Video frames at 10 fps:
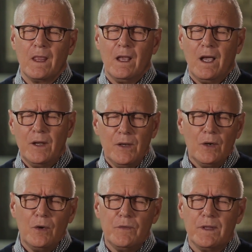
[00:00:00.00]
I
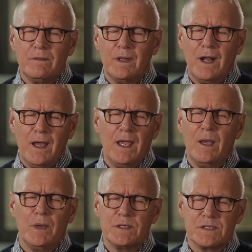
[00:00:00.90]
know that, that I
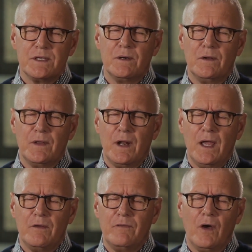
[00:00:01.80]
am a sinner, that I
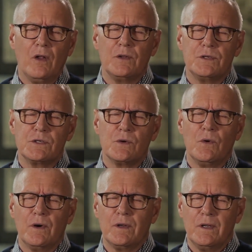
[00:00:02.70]
have fallen
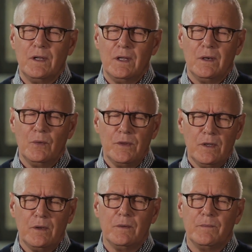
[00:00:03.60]
short with
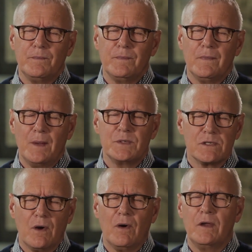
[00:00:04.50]
you. I'm
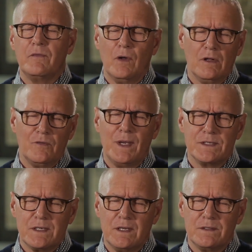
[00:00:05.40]
sorry for all of my
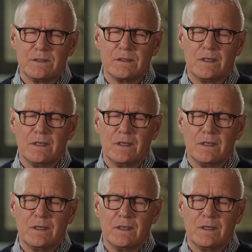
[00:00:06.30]
sins.